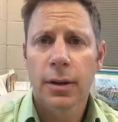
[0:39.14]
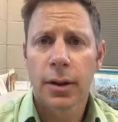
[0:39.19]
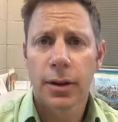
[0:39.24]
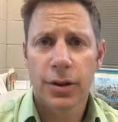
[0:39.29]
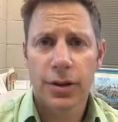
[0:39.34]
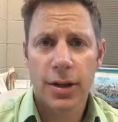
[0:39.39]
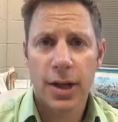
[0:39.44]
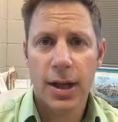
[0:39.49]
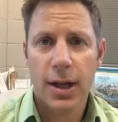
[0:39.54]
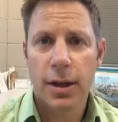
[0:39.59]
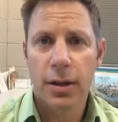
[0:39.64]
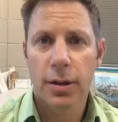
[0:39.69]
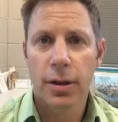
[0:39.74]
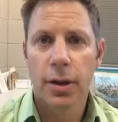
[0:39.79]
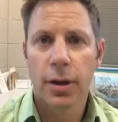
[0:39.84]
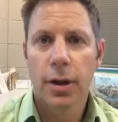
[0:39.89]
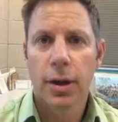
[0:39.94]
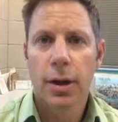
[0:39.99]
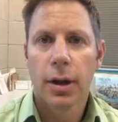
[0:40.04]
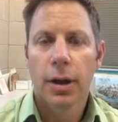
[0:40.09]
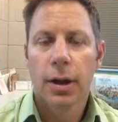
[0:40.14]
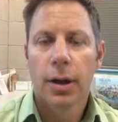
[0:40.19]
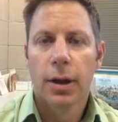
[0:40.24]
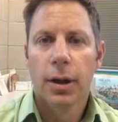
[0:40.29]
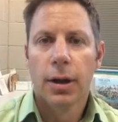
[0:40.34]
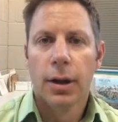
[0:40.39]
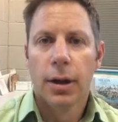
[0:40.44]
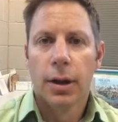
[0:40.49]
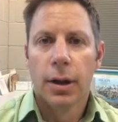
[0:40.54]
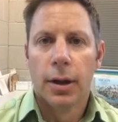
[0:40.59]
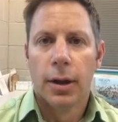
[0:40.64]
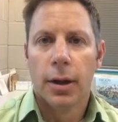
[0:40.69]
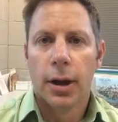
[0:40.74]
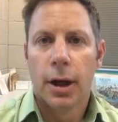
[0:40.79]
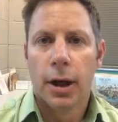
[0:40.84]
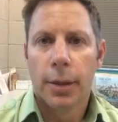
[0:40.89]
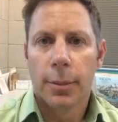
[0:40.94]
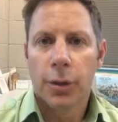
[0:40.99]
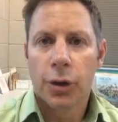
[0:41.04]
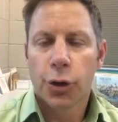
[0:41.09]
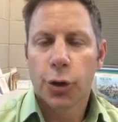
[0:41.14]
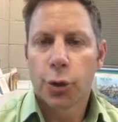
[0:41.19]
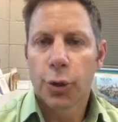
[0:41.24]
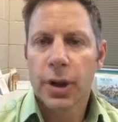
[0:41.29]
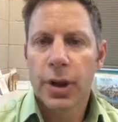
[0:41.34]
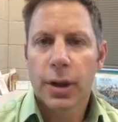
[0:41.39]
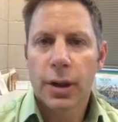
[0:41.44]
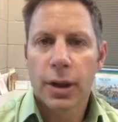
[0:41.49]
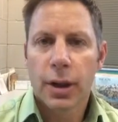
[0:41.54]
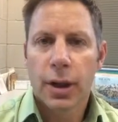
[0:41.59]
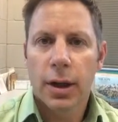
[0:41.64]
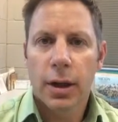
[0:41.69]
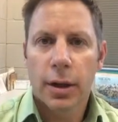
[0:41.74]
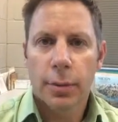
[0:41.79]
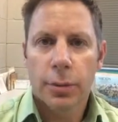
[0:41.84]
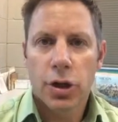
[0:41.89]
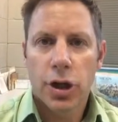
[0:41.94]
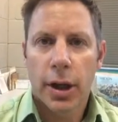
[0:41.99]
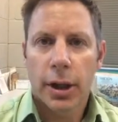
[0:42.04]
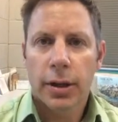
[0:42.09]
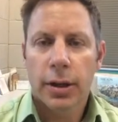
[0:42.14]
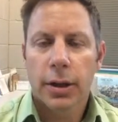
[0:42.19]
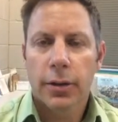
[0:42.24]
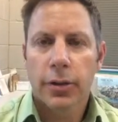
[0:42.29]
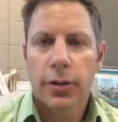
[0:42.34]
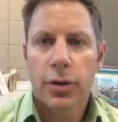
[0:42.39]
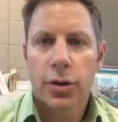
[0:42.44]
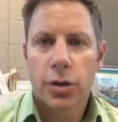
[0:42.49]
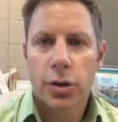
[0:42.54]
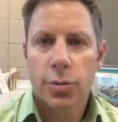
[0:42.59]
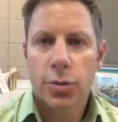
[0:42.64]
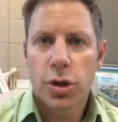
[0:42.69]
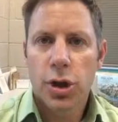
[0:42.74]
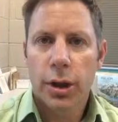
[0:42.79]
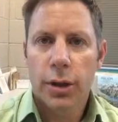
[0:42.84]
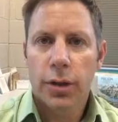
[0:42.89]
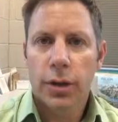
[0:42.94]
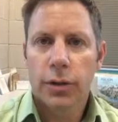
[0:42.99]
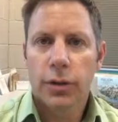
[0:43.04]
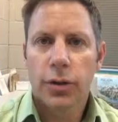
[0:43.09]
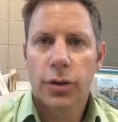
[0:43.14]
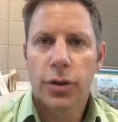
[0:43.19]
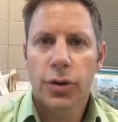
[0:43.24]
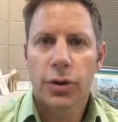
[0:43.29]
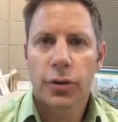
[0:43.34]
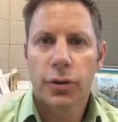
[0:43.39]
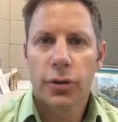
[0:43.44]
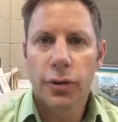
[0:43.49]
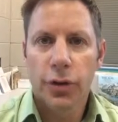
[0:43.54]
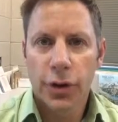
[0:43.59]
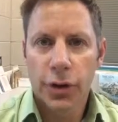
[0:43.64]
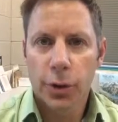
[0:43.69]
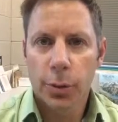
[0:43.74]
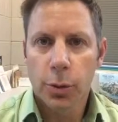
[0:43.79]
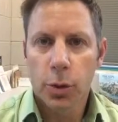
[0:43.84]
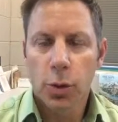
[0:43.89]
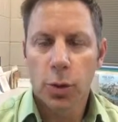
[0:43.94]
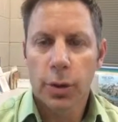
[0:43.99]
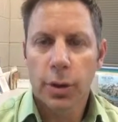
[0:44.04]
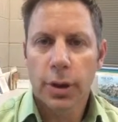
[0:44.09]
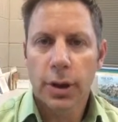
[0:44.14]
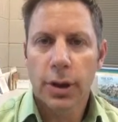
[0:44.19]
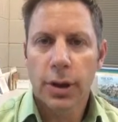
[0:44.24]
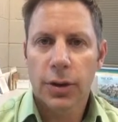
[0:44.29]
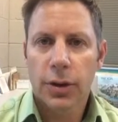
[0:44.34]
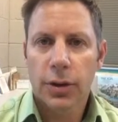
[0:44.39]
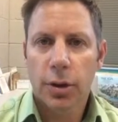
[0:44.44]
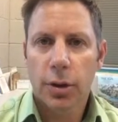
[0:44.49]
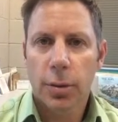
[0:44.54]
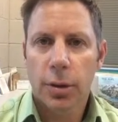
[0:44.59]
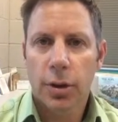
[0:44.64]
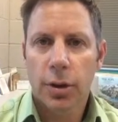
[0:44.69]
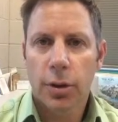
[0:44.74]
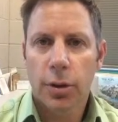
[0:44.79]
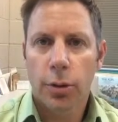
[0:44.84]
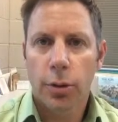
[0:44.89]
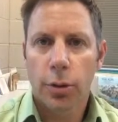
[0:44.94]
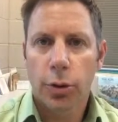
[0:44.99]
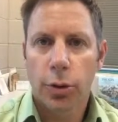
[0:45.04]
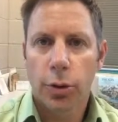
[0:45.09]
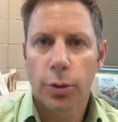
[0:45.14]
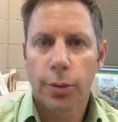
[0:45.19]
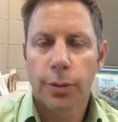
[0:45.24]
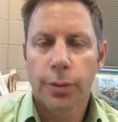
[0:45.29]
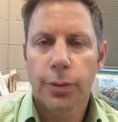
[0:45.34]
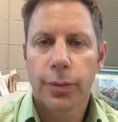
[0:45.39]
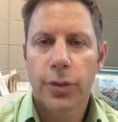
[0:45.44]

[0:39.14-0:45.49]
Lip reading: standard is written in an objective, and the objective is visible when the kids come into the room.